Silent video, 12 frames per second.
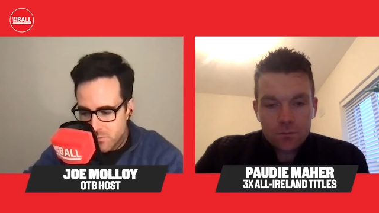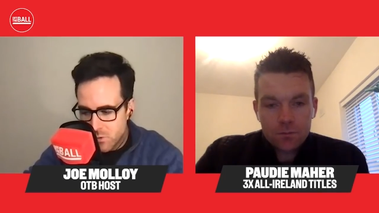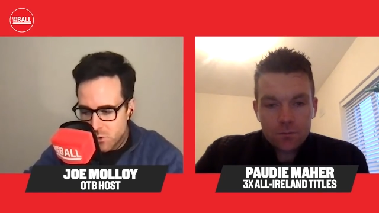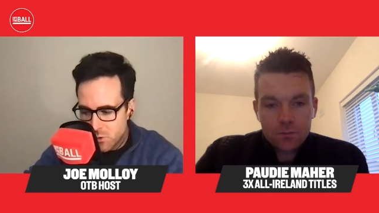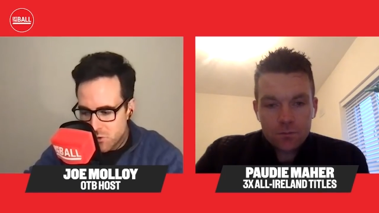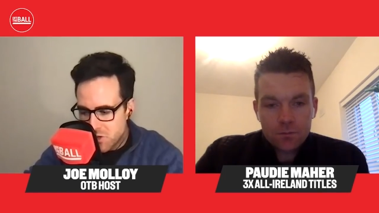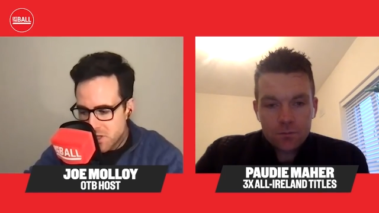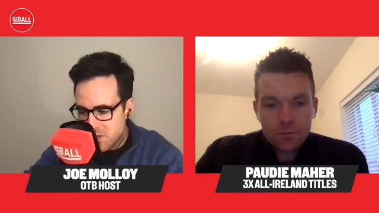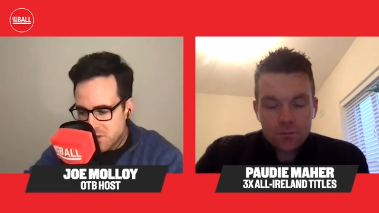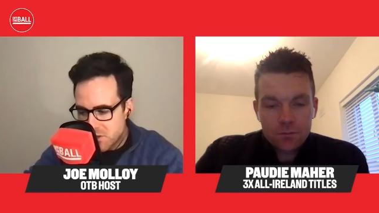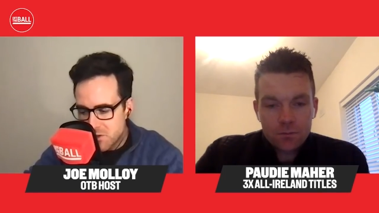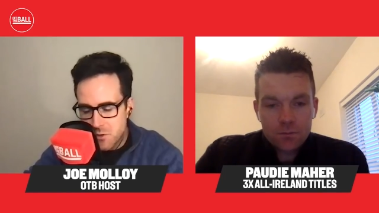Speaker 1: another
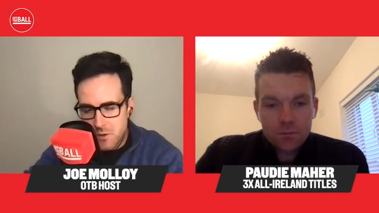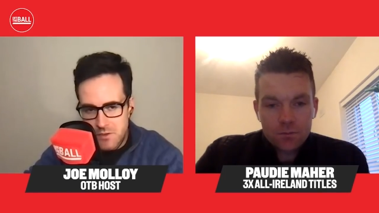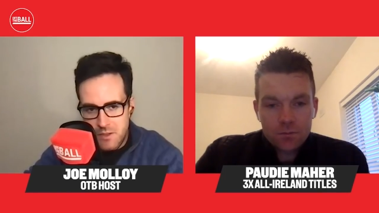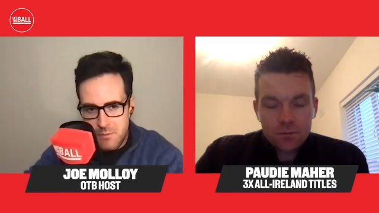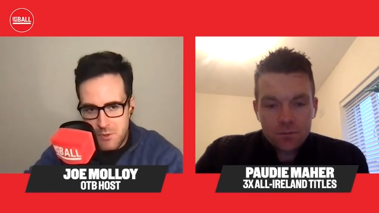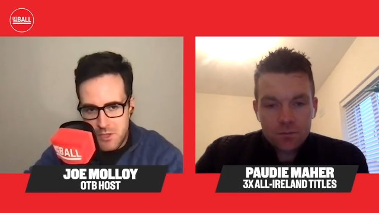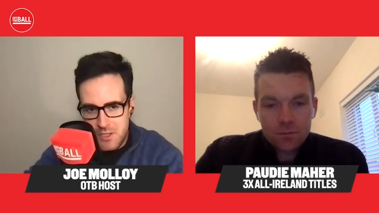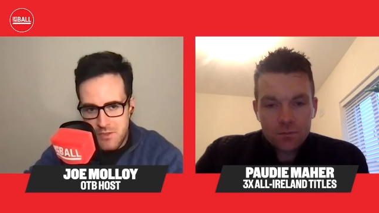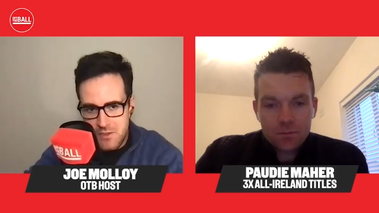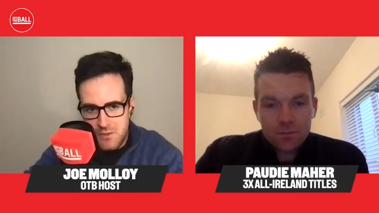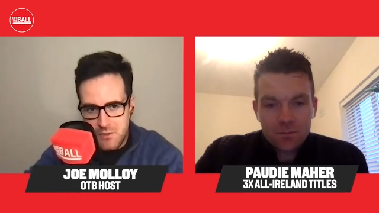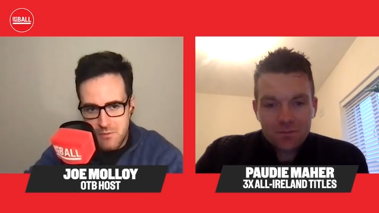season or two, I'll take my
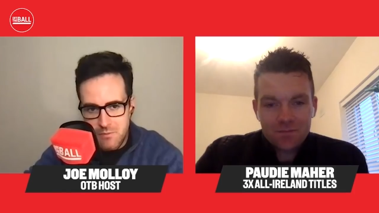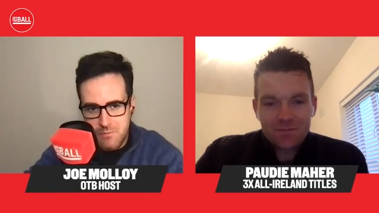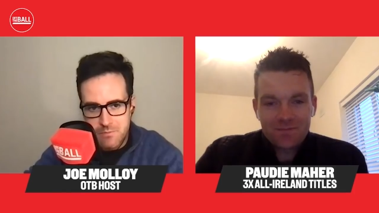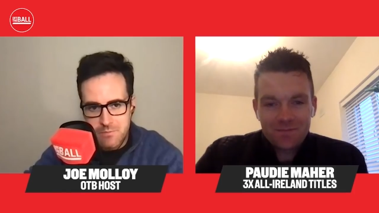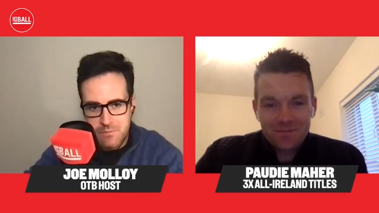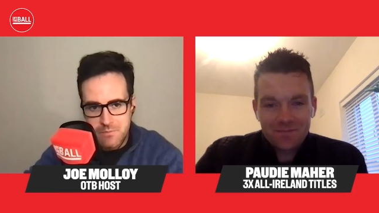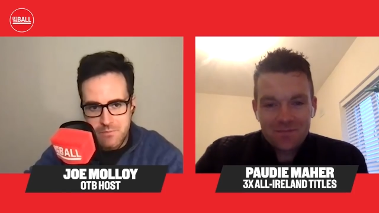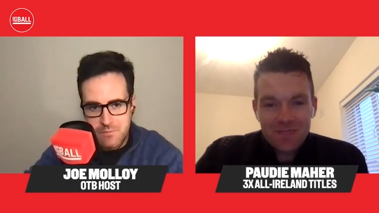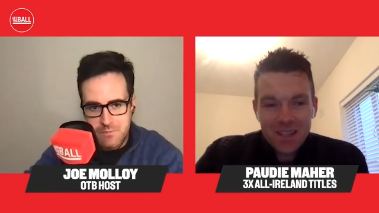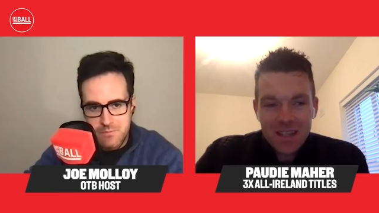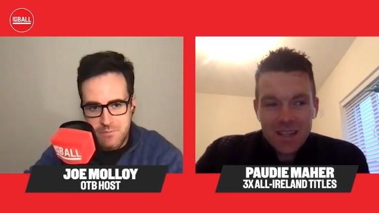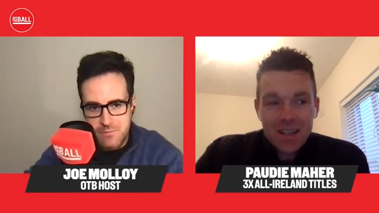chances.
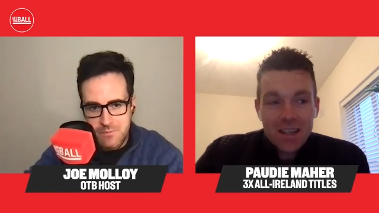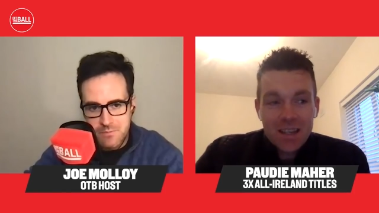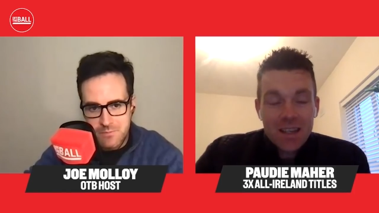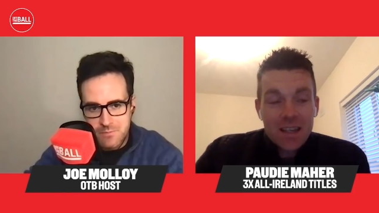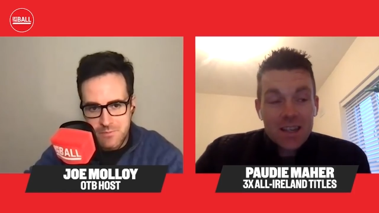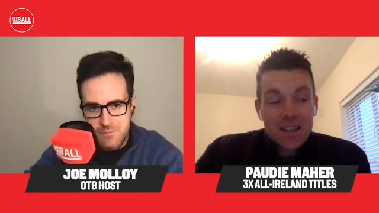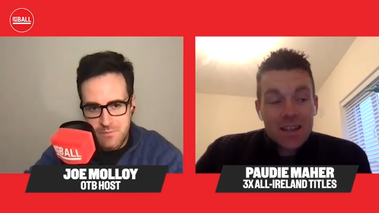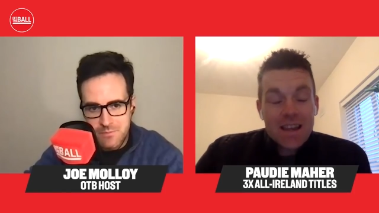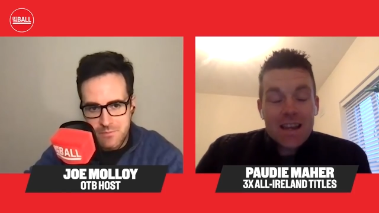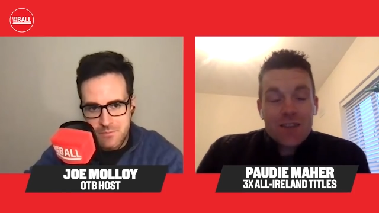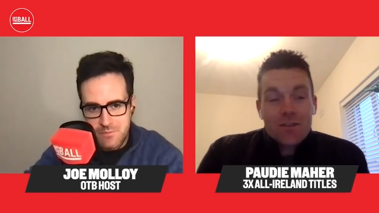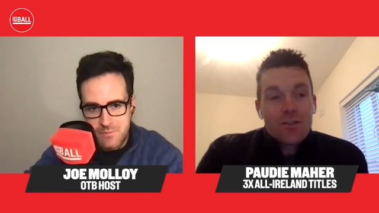
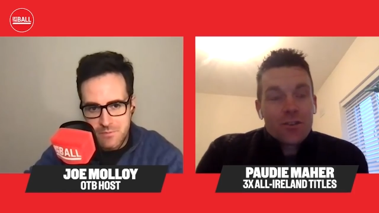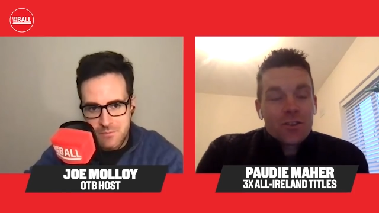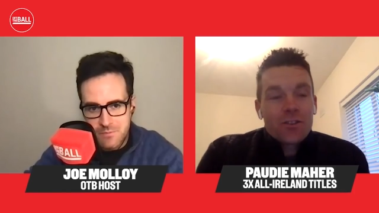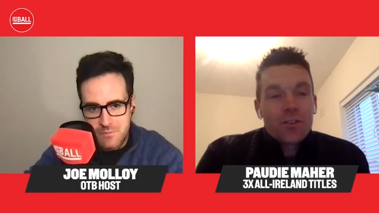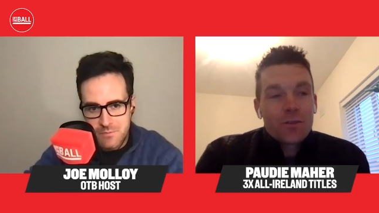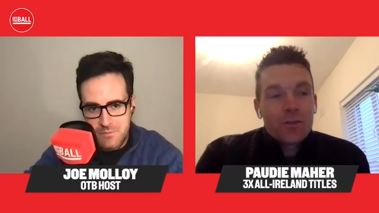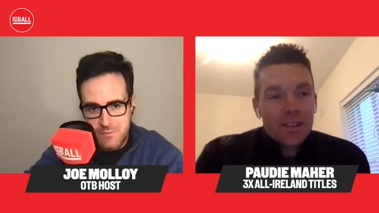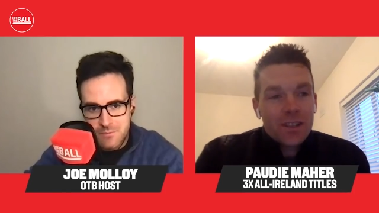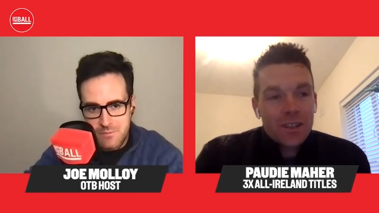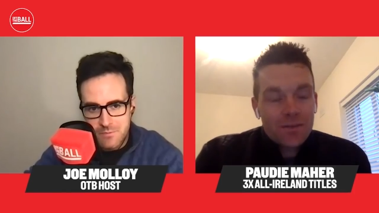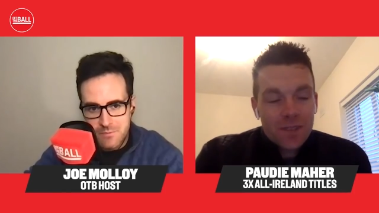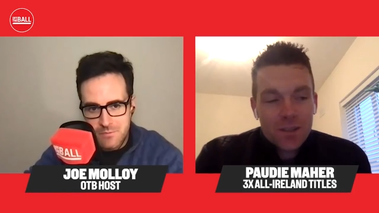
Speaker 2: Yeah, well, look, no,
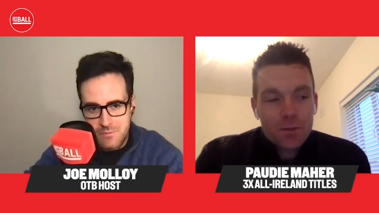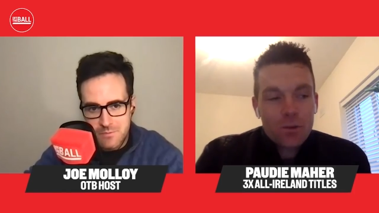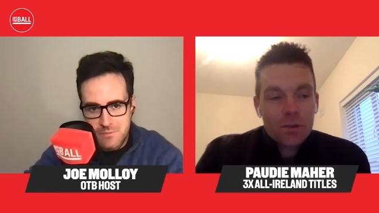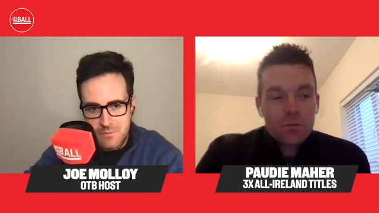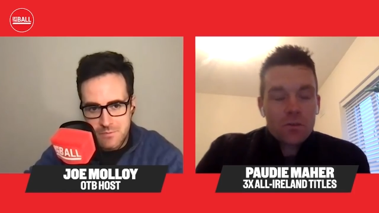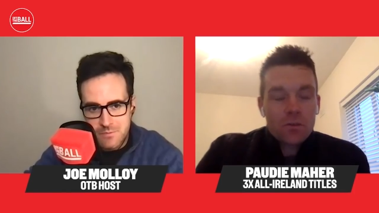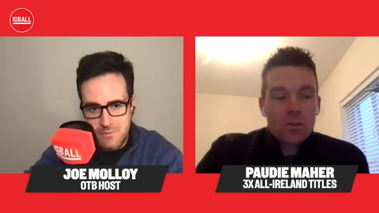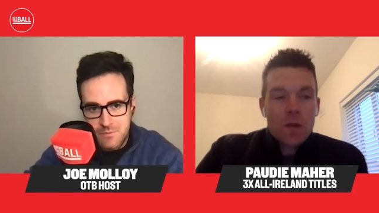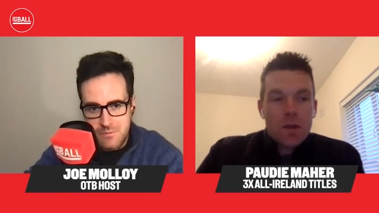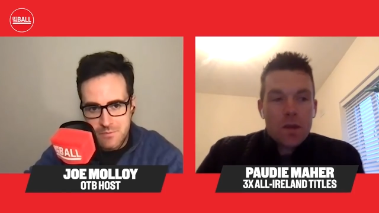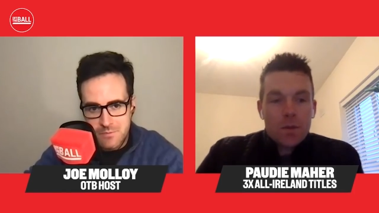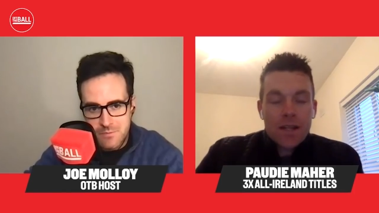I suppose there's so many
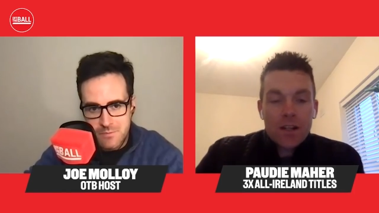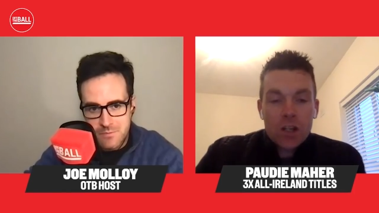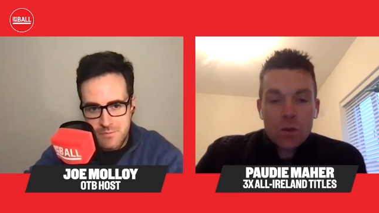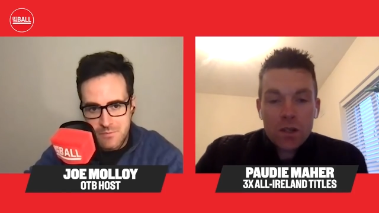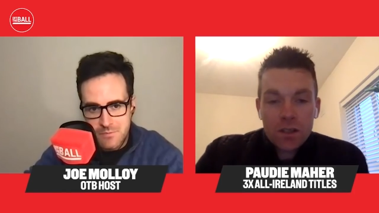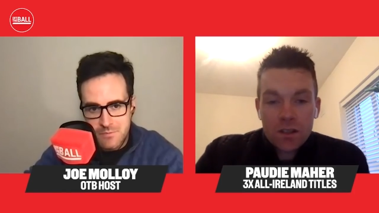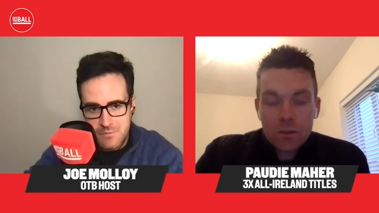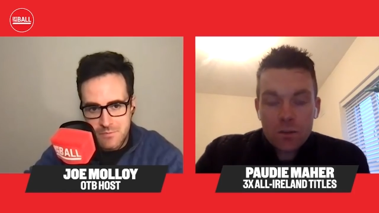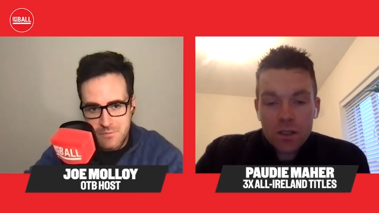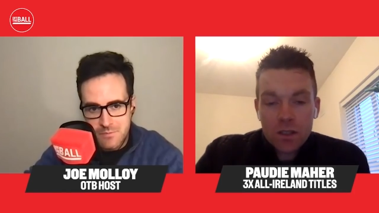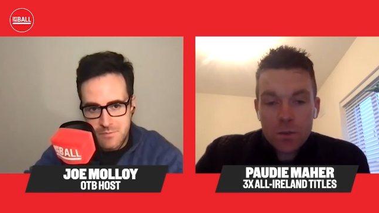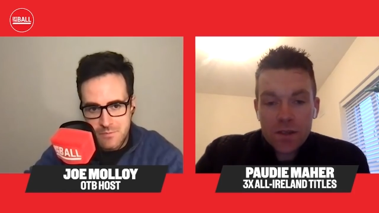people telling you what
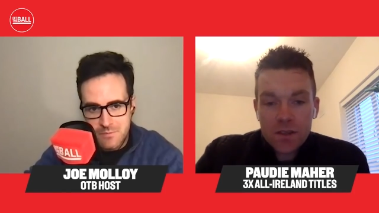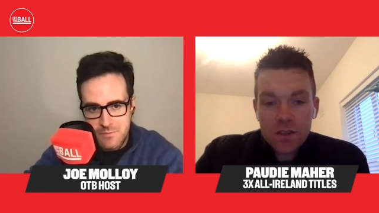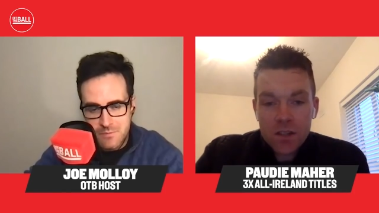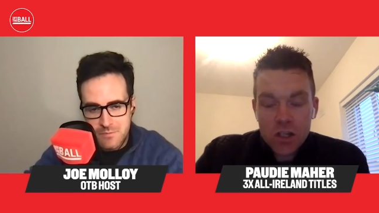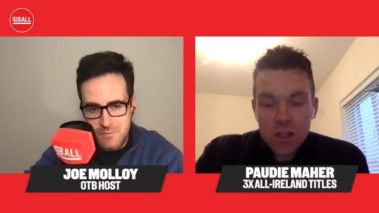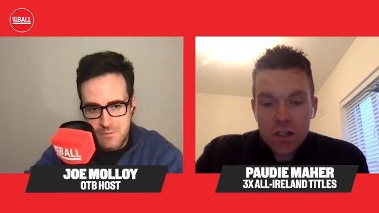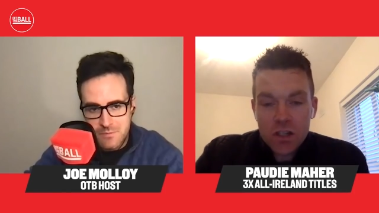what the best decision